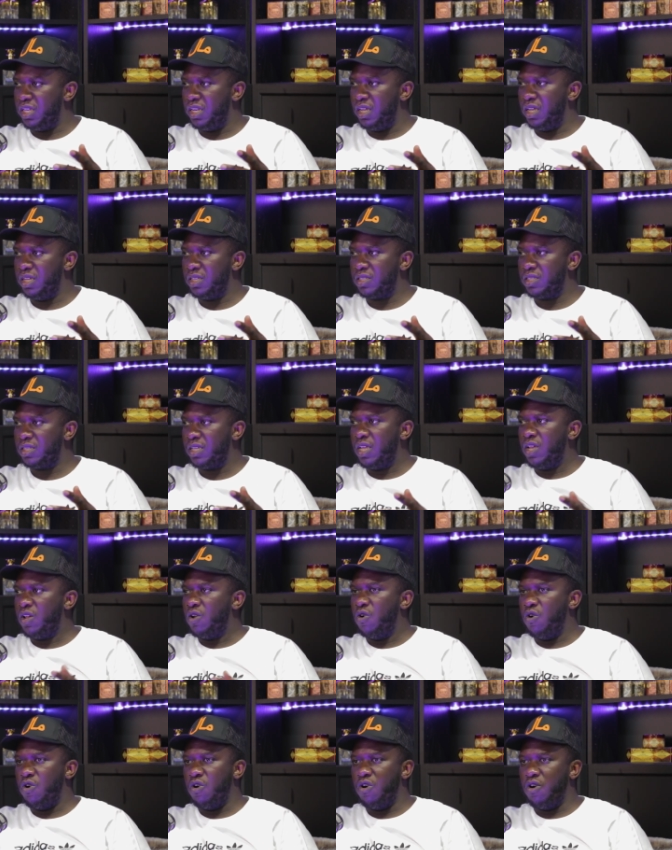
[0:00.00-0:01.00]
genius
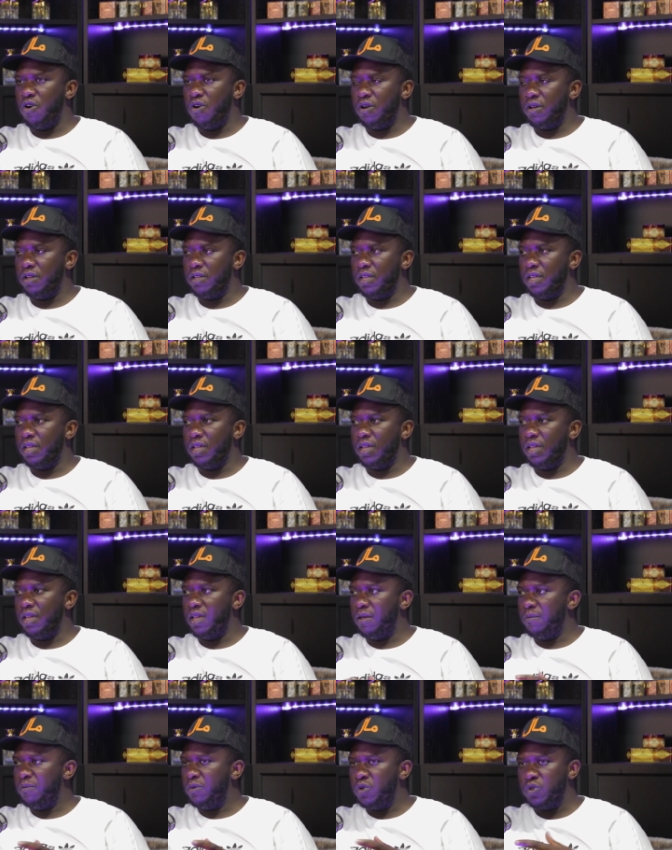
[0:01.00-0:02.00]
or
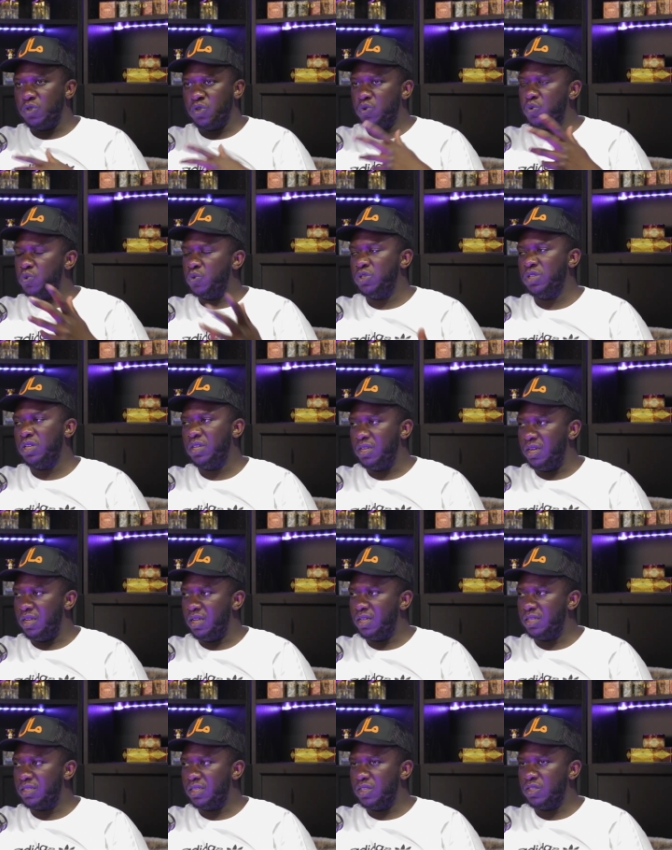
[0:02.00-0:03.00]
a musical
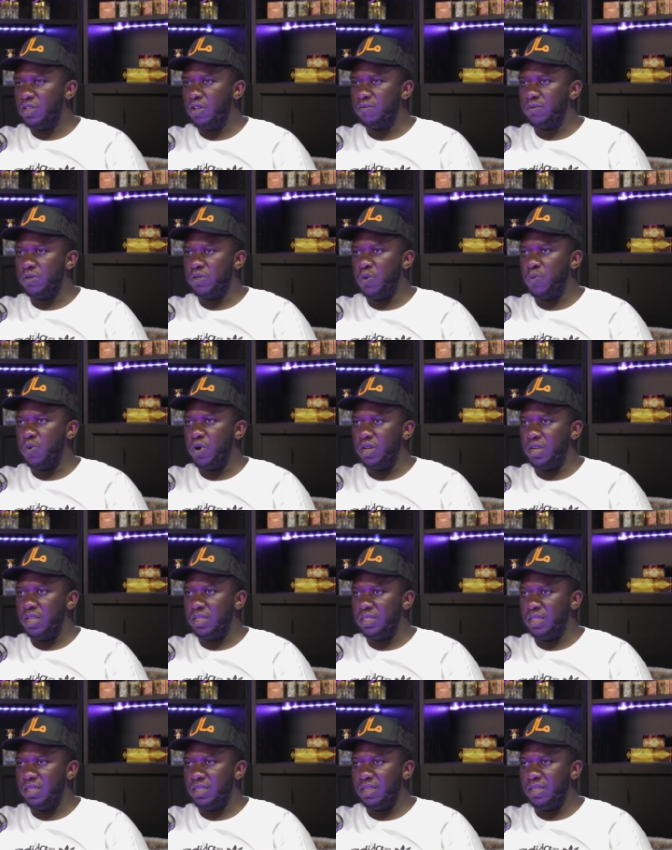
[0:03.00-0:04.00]
genius in terms of the work
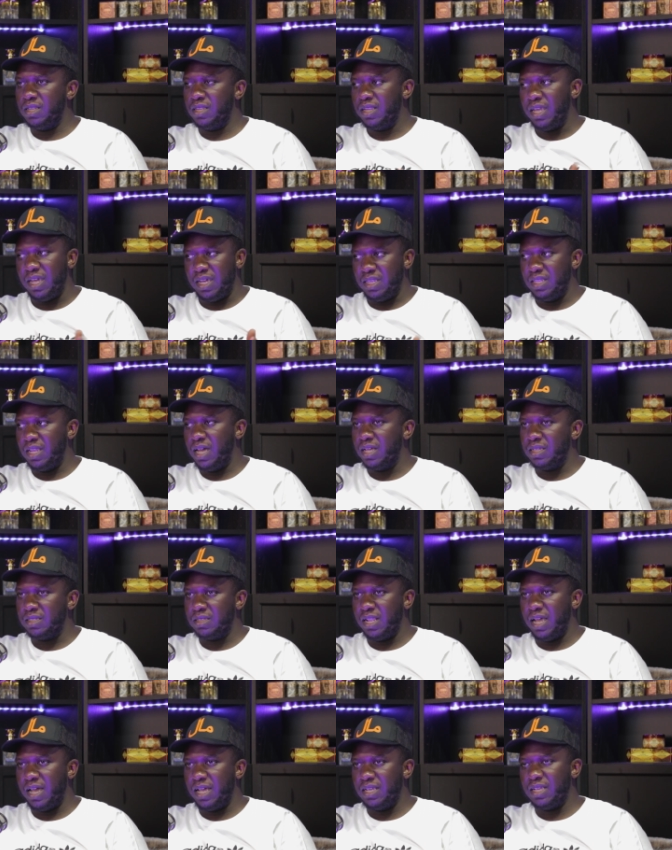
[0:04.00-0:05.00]
that he does.
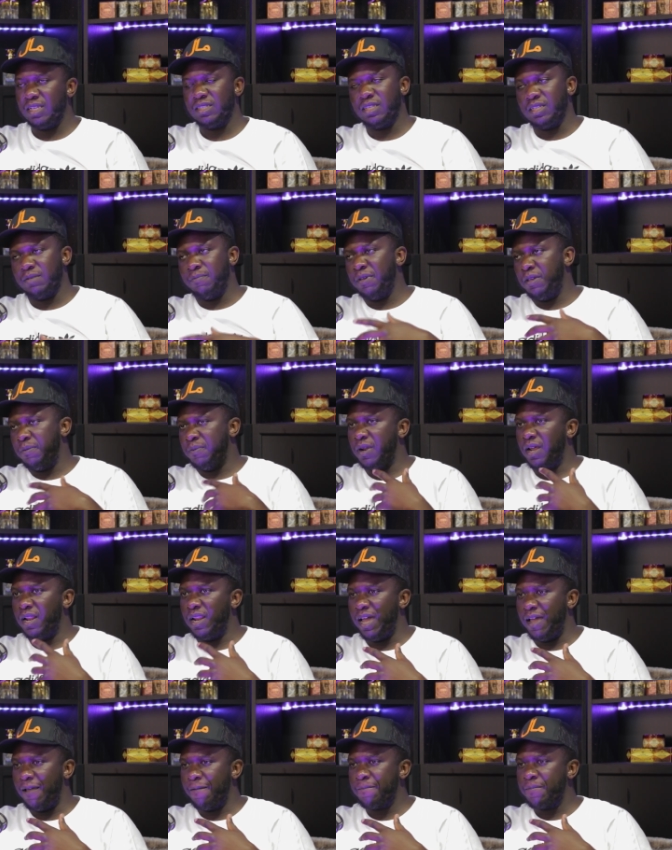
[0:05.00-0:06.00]
Like people are
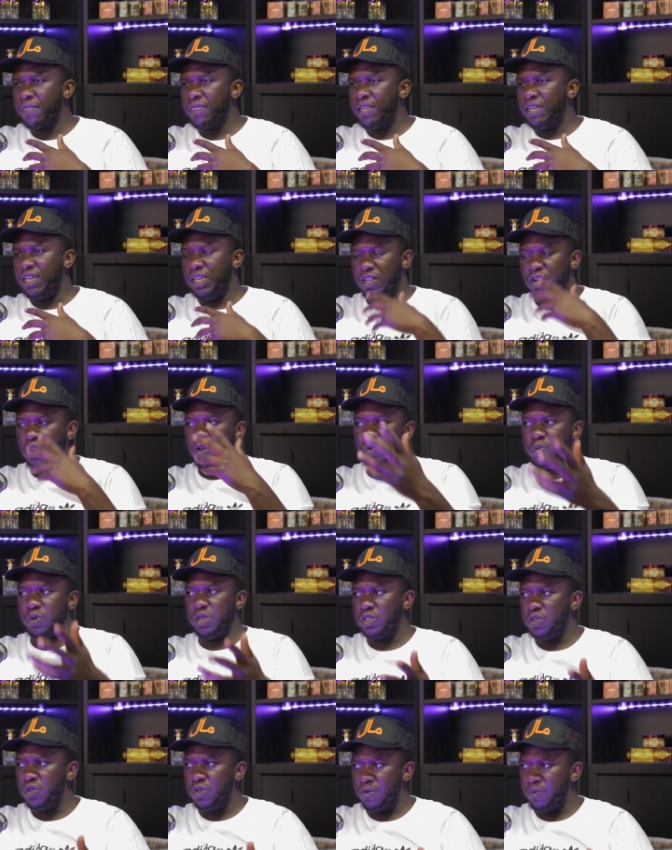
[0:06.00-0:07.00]
like, he knows what
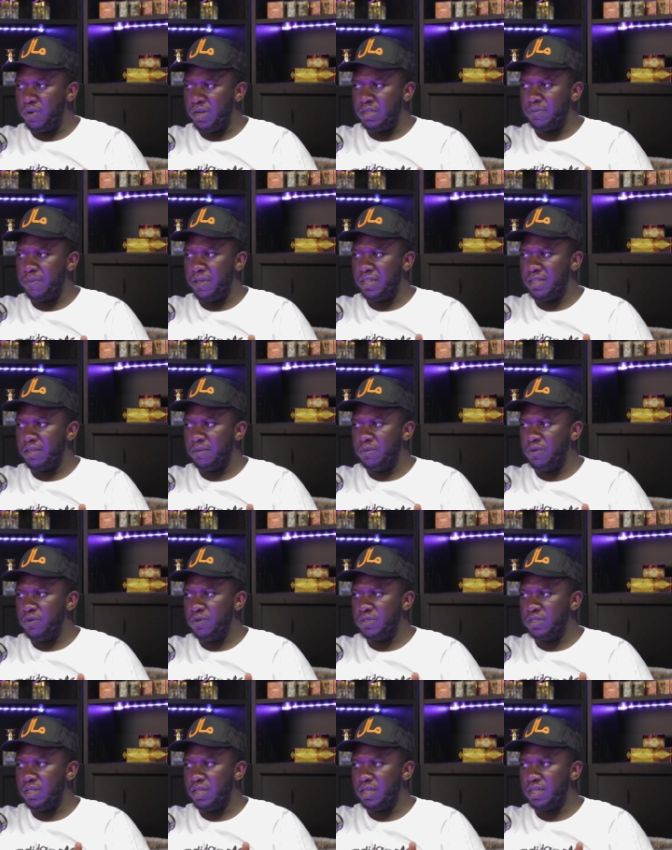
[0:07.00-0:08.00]
he's doing when he's making
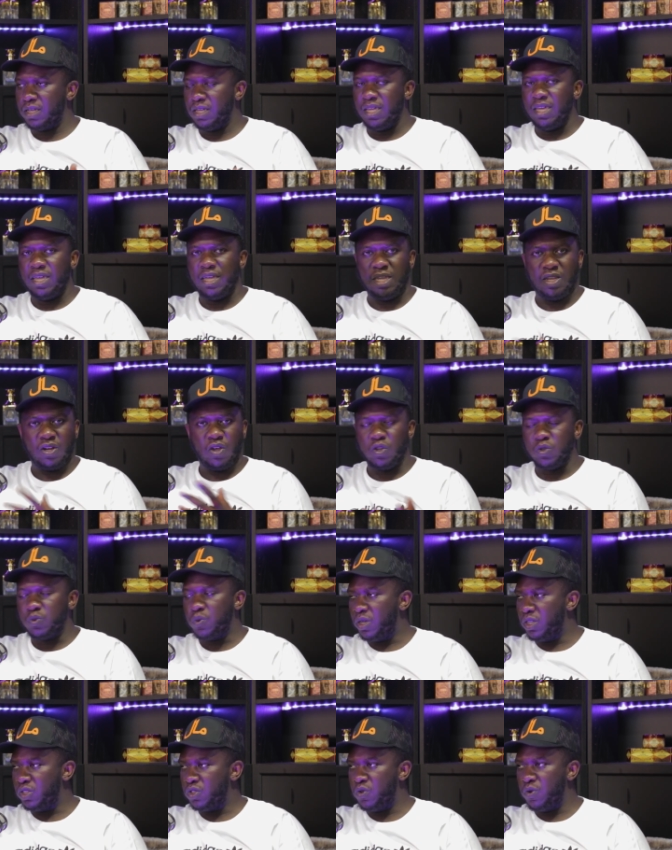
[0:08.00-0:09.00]
music. He knows
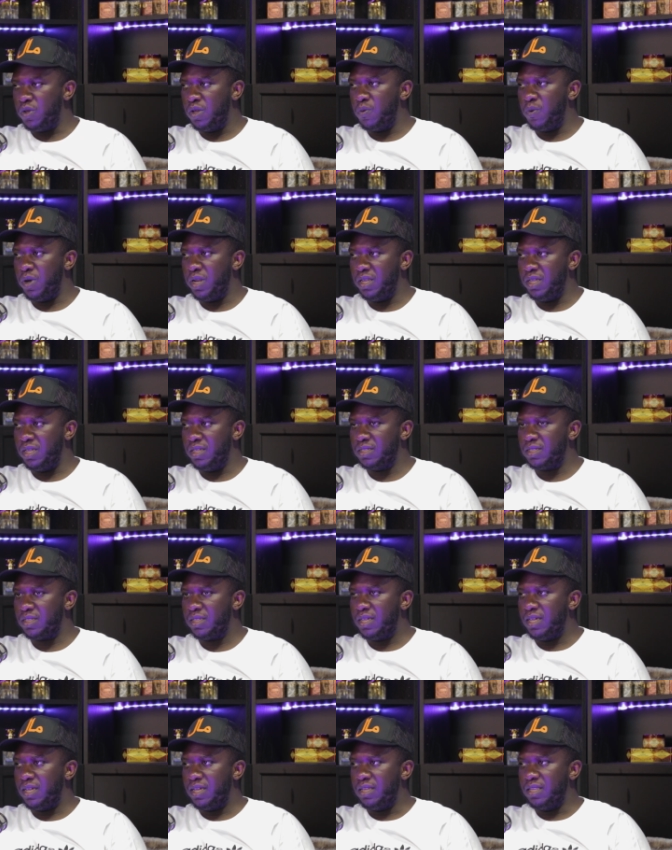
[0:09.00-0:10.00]
what he's doing when he's,
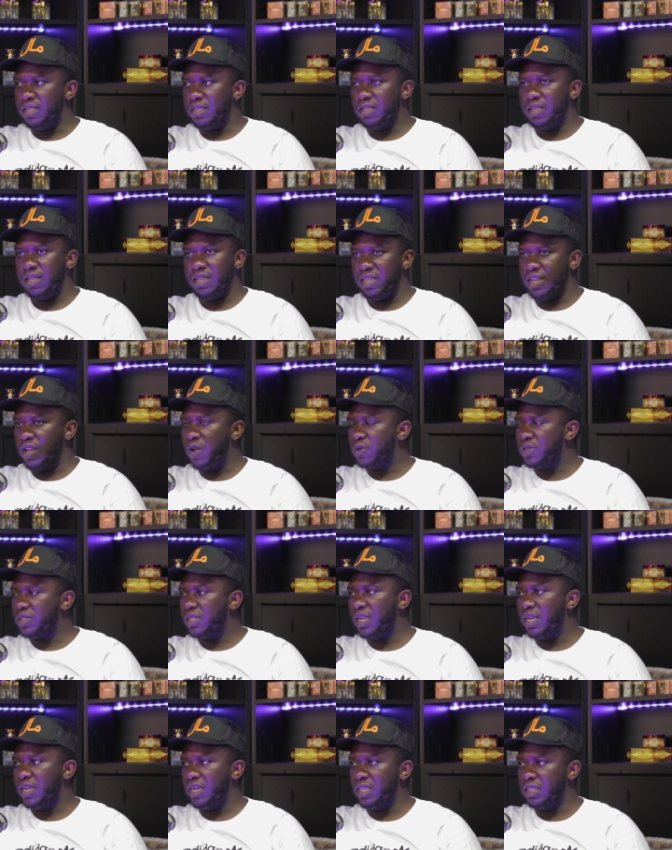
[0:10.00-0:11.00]
you know,
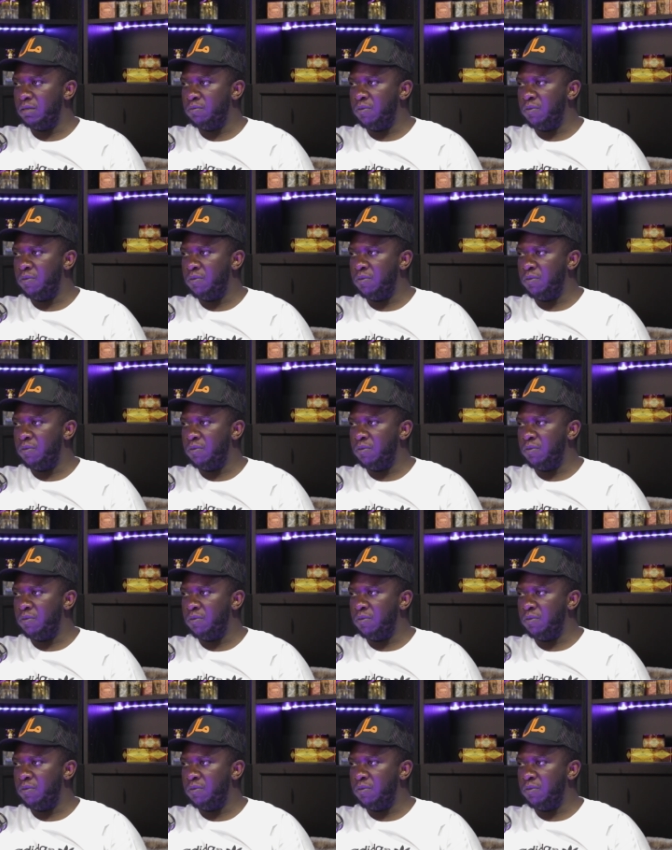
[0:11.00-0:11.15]
selling his